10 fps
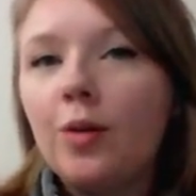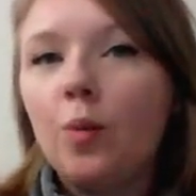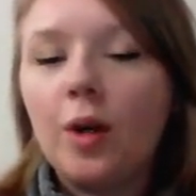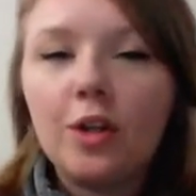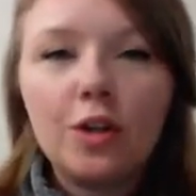
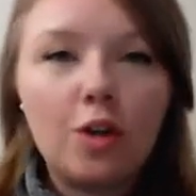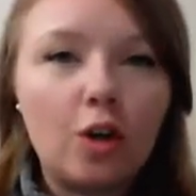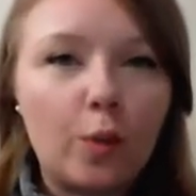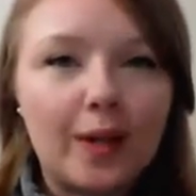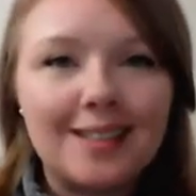what you're
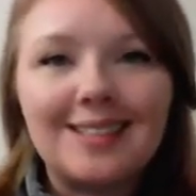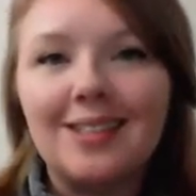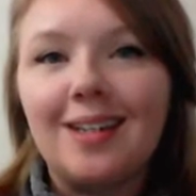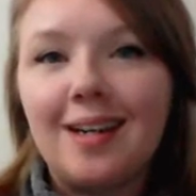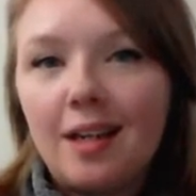going to
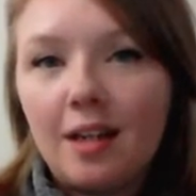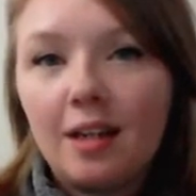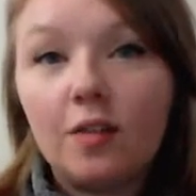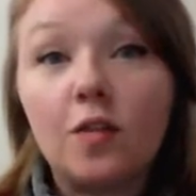need